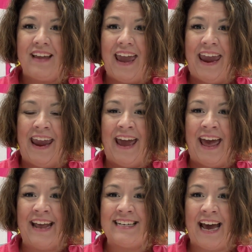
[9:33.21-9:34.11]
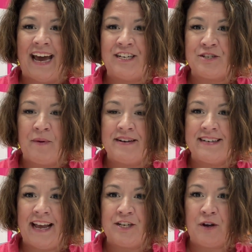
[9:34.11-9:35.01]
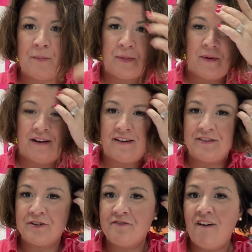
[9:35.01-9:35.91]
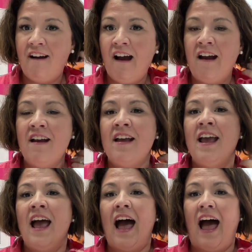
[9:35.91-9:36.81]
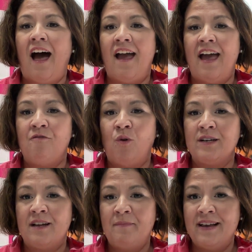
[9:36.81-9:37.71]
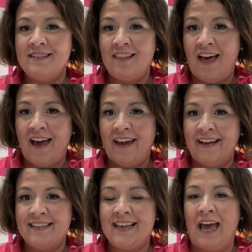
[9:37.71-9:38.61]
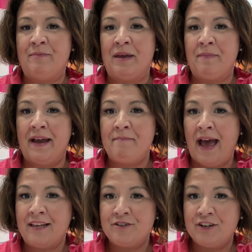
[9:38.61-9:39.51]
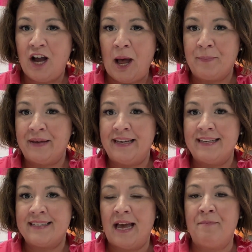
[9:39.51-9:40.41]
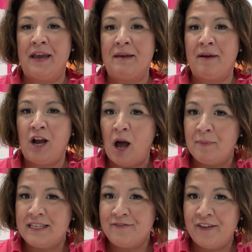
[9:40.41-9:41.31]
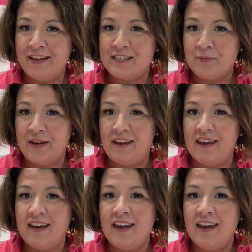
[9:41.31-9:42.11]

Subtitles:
and I just wanted to catch up with what I've done so far. I have worked on my slides, I made my master copies, I'm making my copies for this week,